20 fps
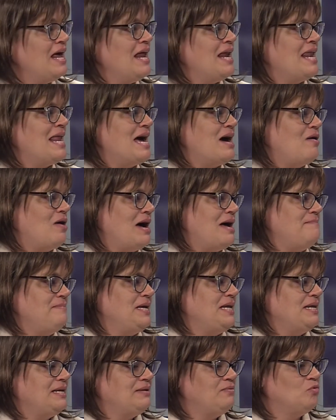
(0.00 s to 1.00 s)
Now, I
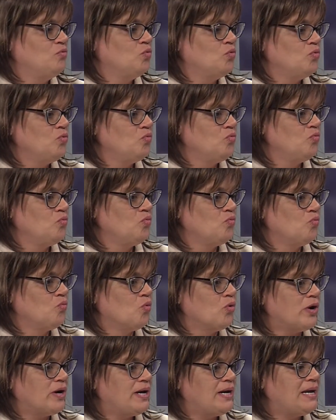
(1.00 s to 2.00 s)
mean,
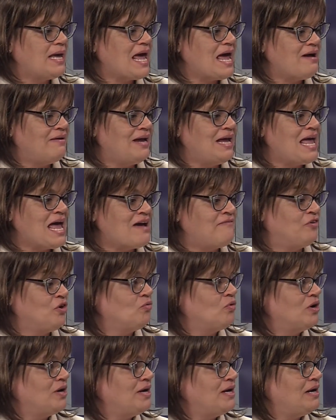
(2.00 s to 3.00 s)
would
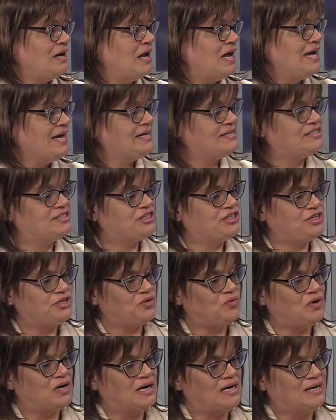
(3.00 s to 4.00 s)
everyone like to